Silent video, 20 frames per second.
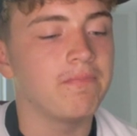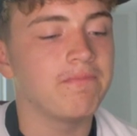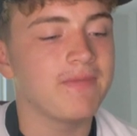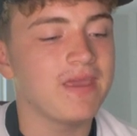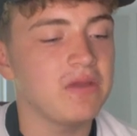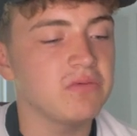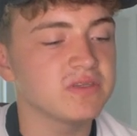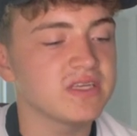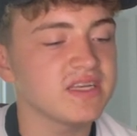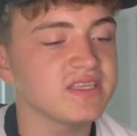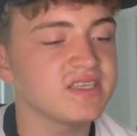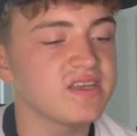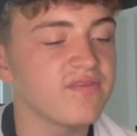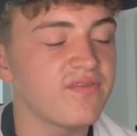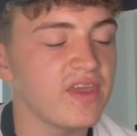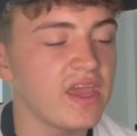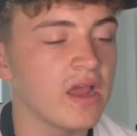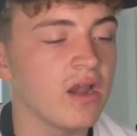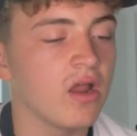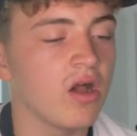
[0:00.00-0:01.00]
He was at
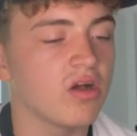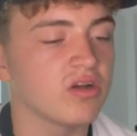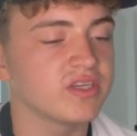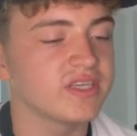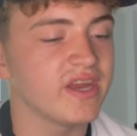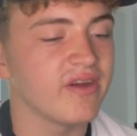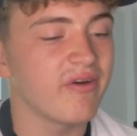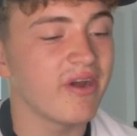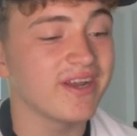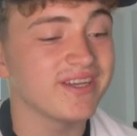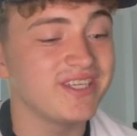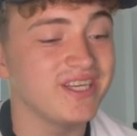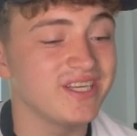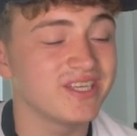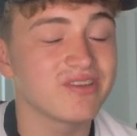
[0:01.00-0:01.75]
Sevilla last year. I actually